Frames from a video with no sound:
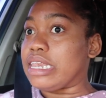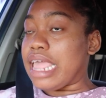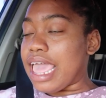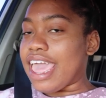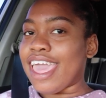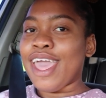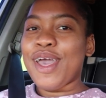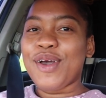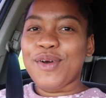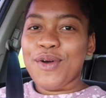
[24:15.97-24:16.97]
Day
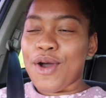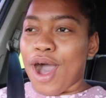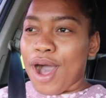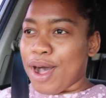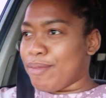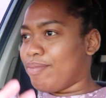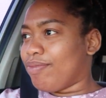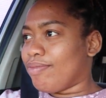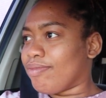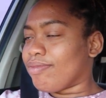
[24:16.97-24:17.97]

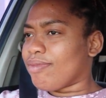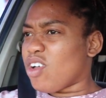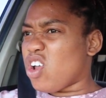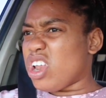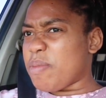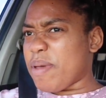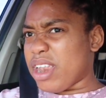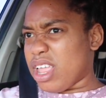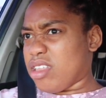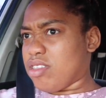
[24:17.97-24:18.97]
or
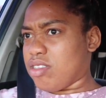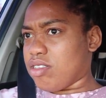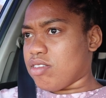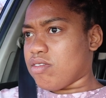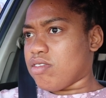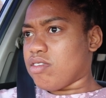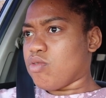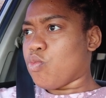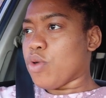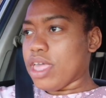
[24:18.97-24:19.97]
Independence
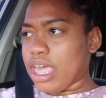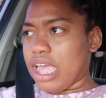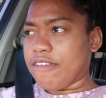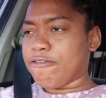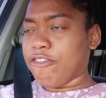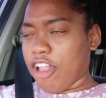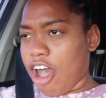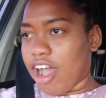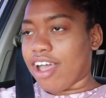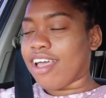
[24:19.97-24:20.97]
weekend
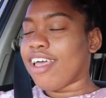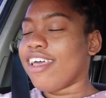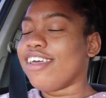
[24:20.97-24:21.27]
vlog.